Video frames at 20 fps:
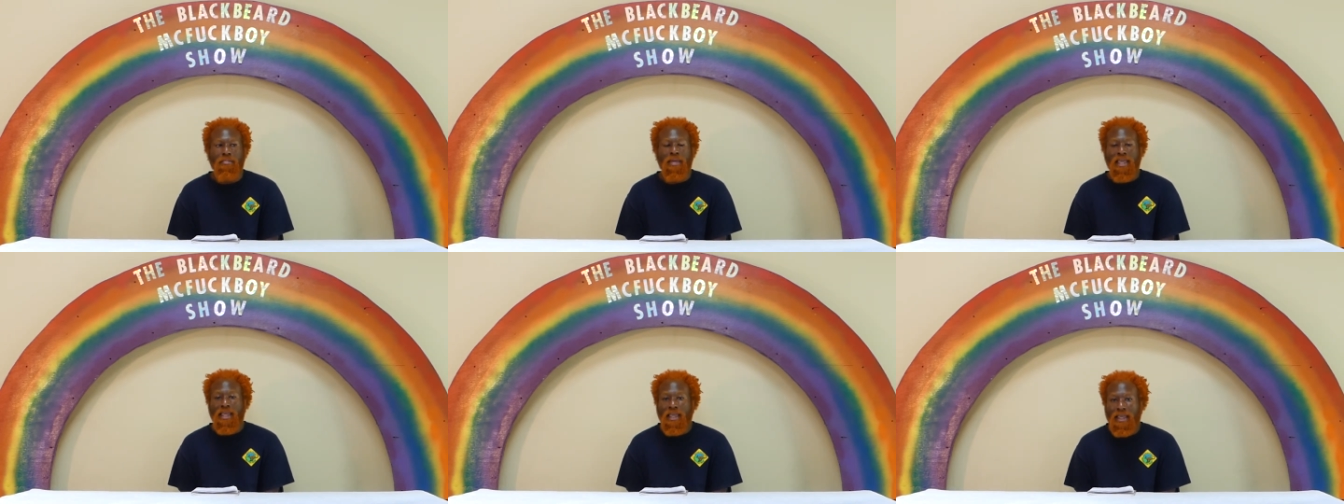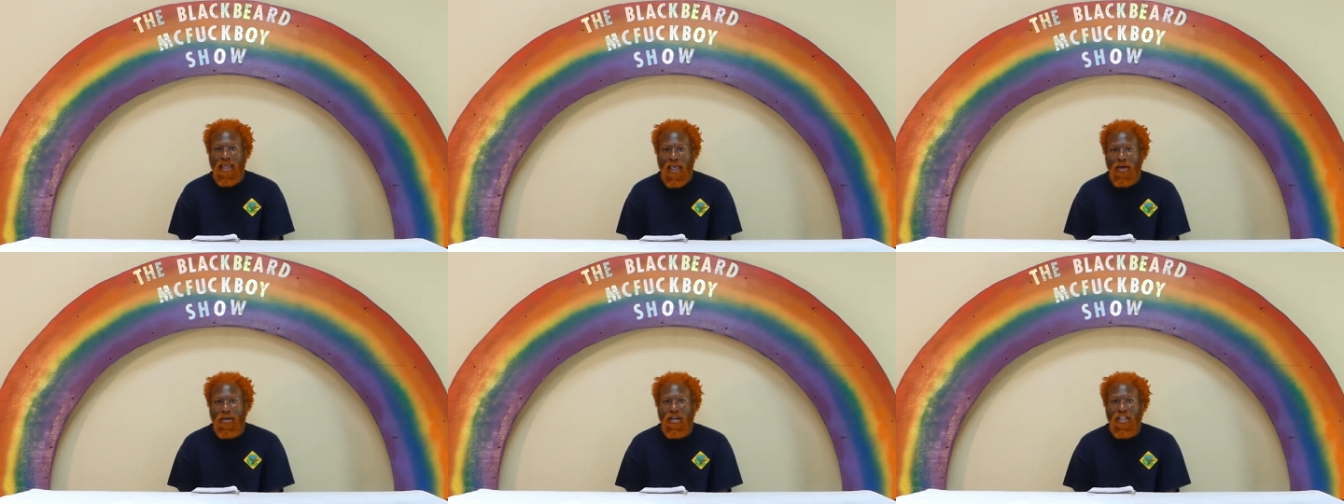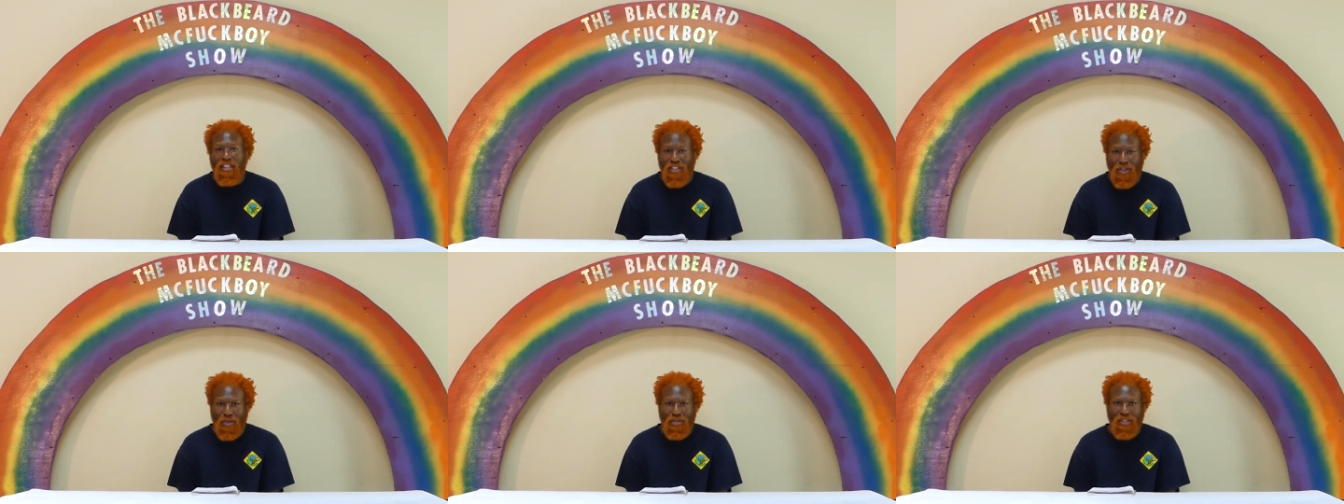making out in
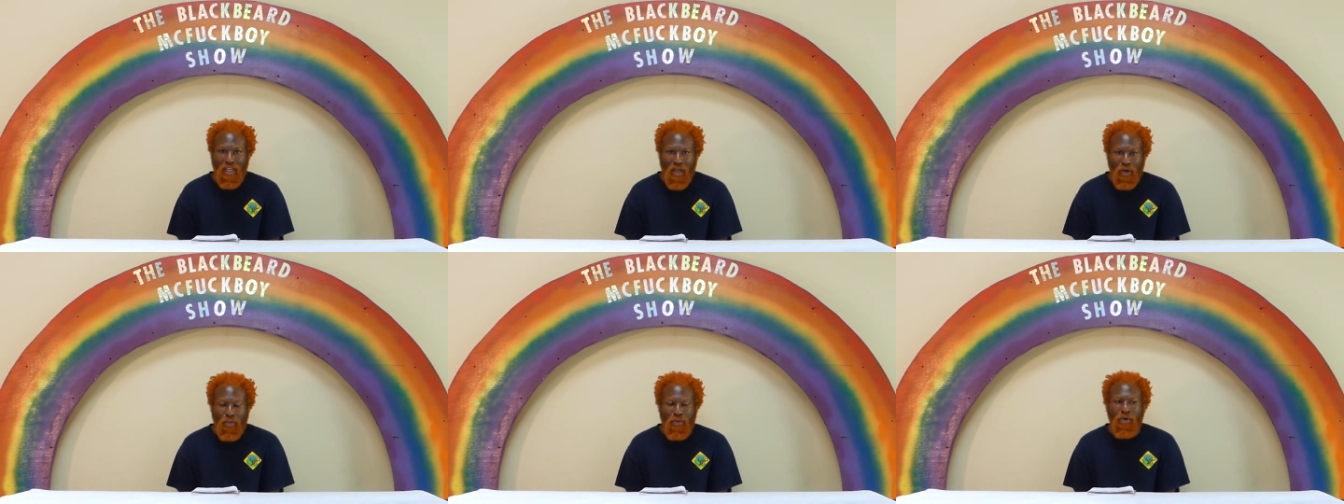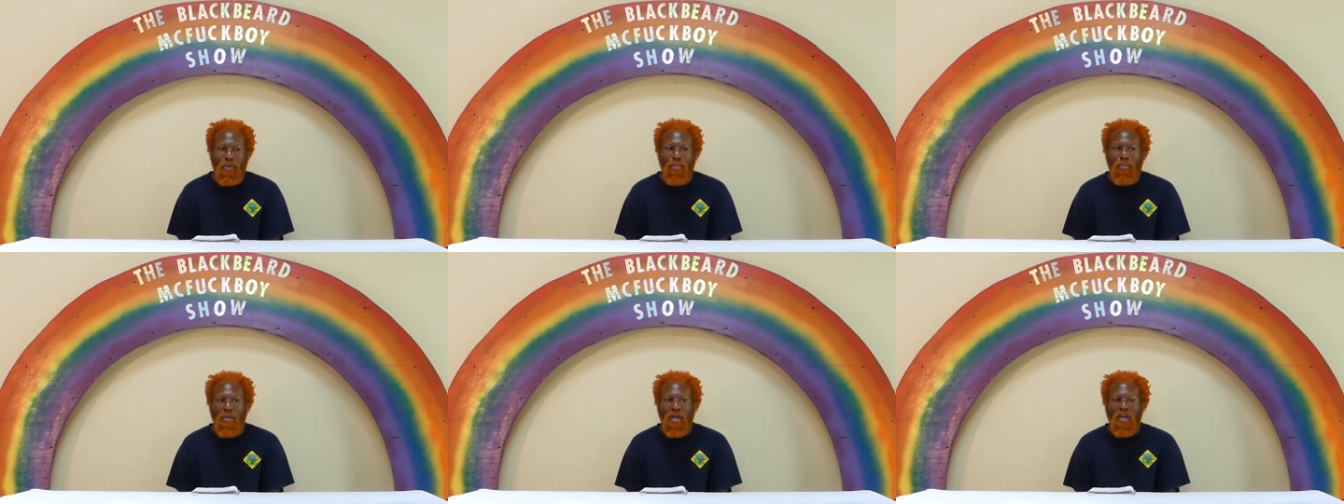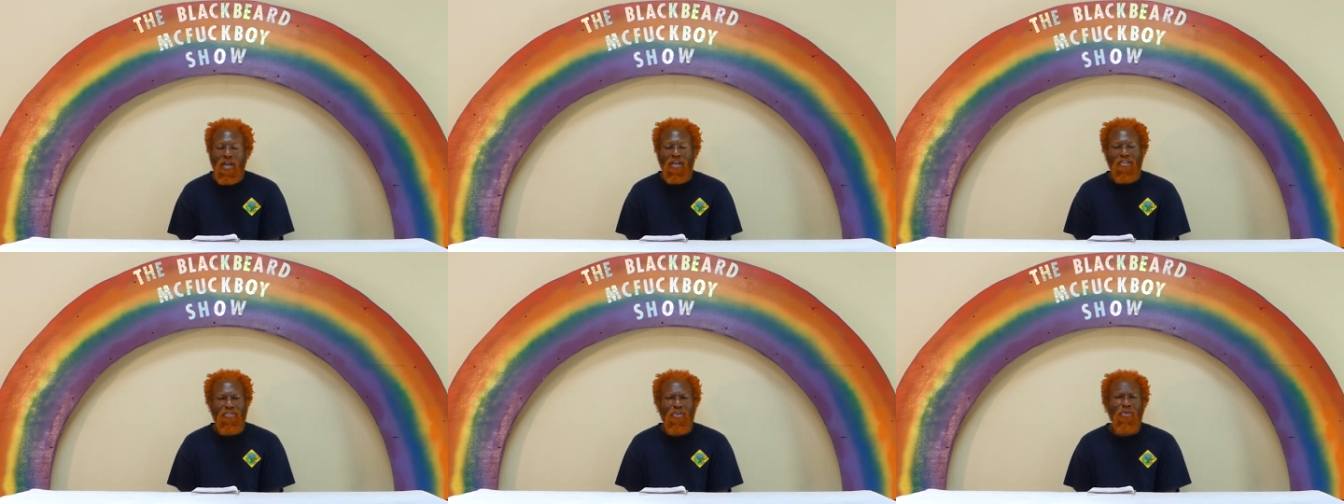his hotel room
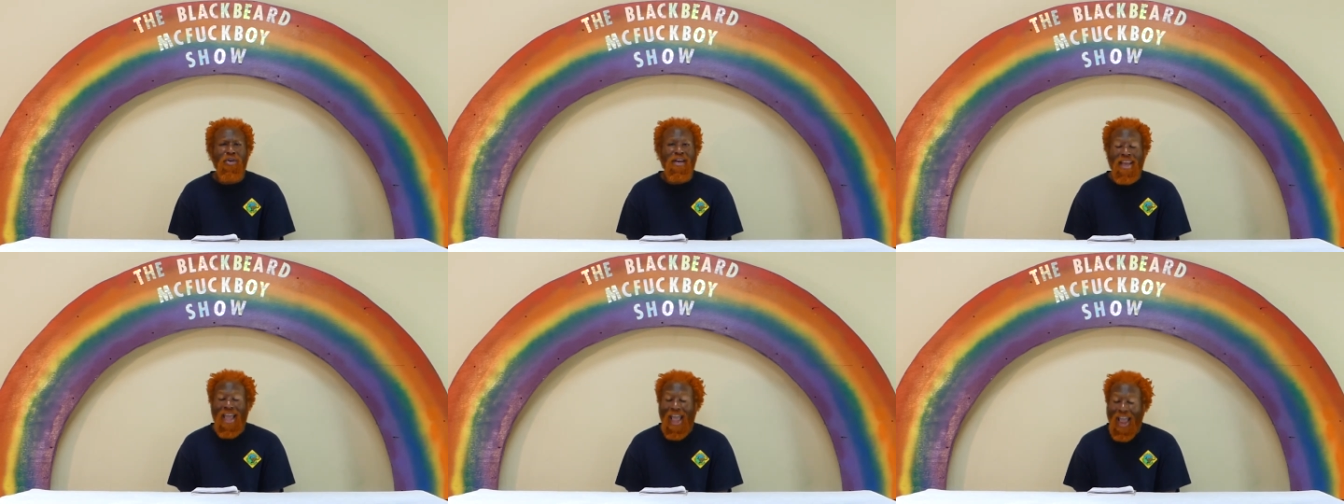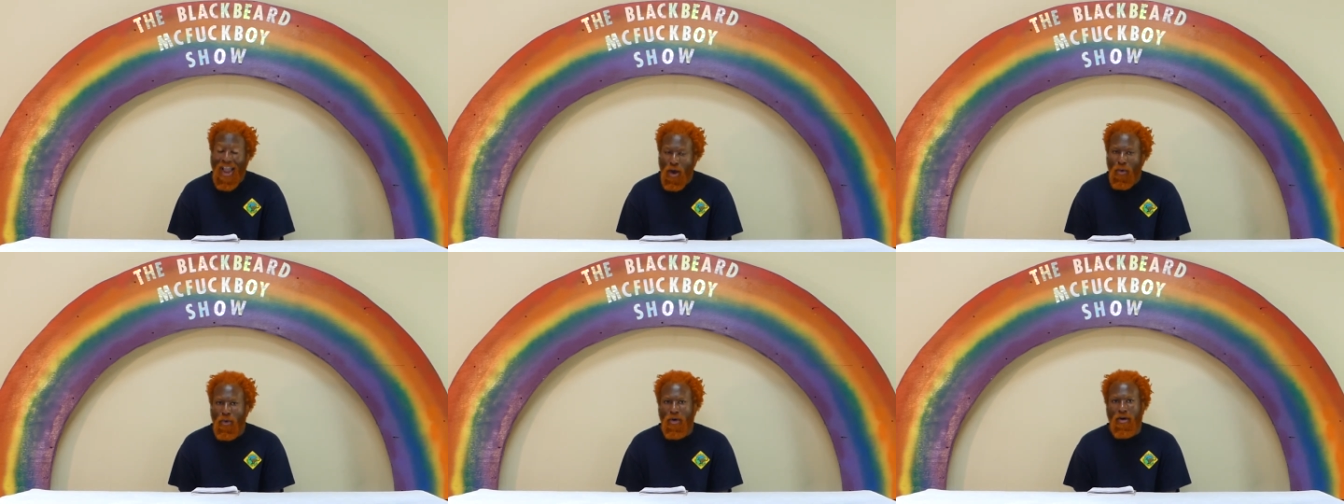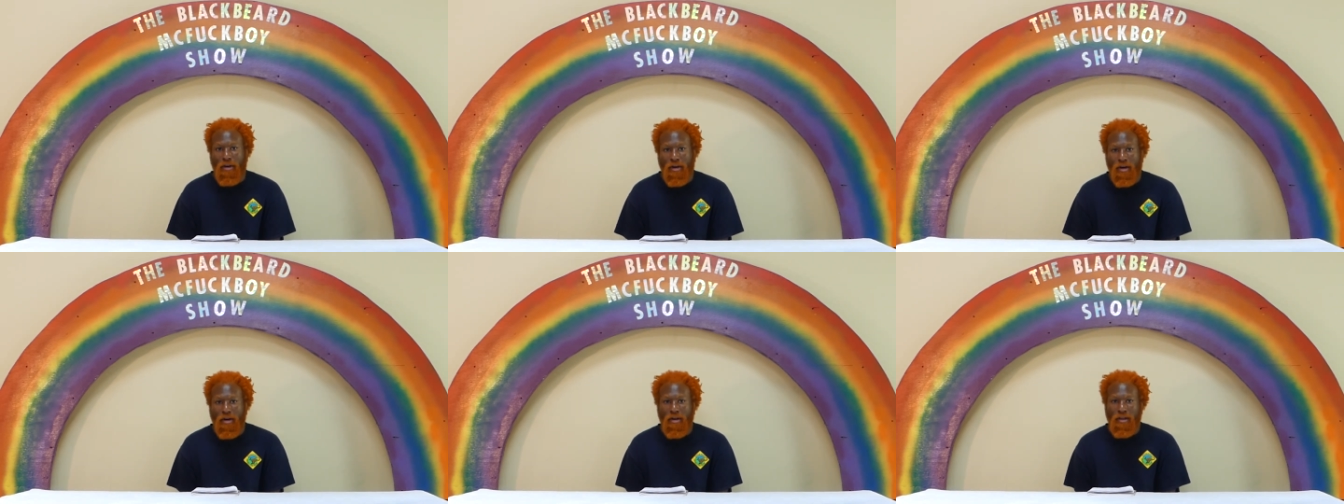for an
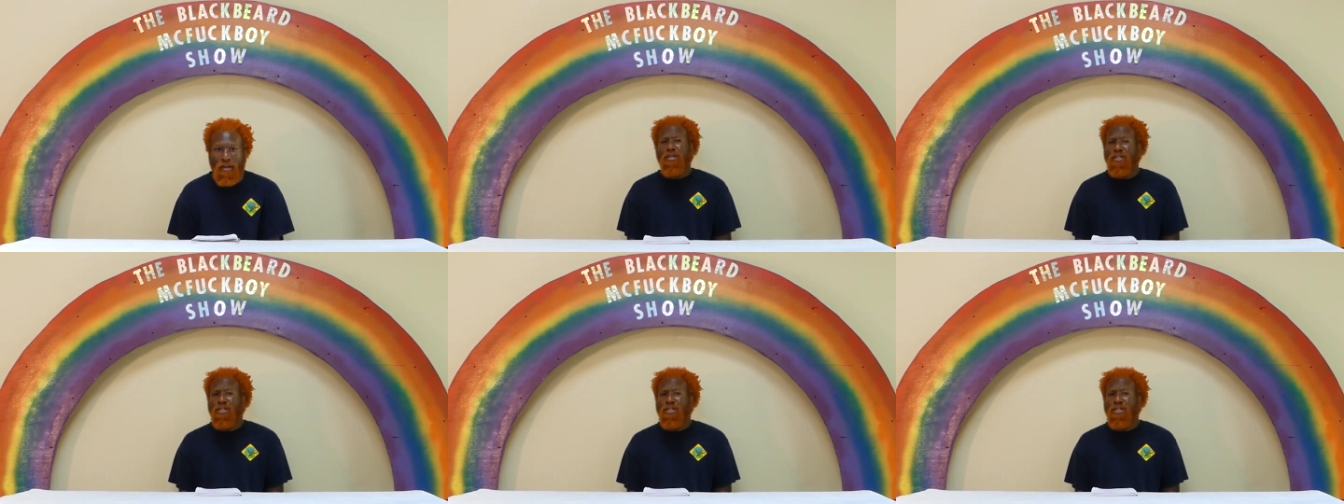hour.